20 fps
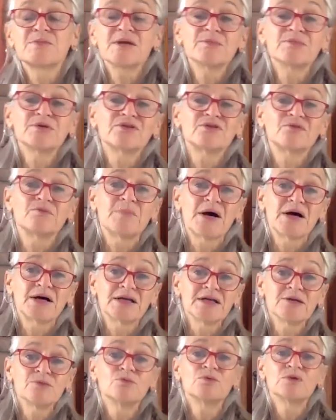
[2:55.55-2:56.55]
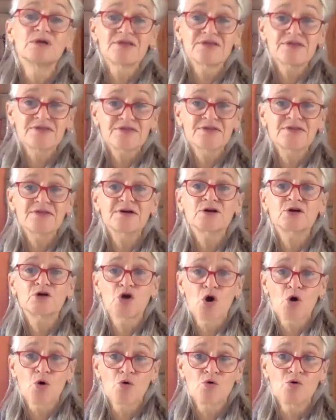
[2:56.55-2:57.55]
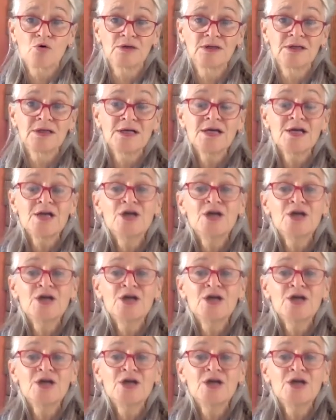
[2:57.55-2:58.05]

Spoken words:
people's body with the goal